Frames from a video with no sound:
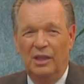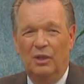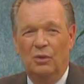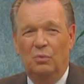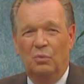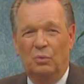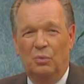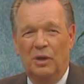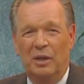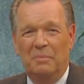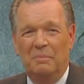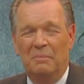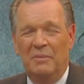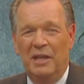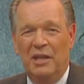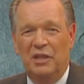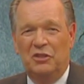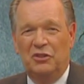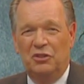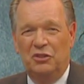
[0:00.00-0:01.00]
What
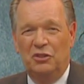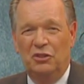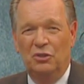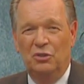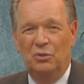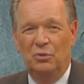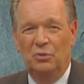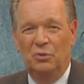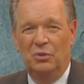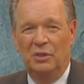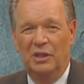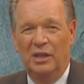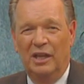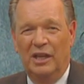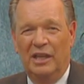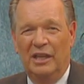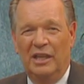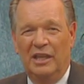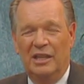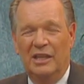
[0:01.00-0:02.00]
makes you
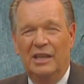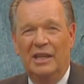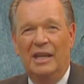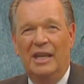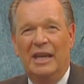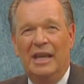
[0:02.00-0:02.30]
a,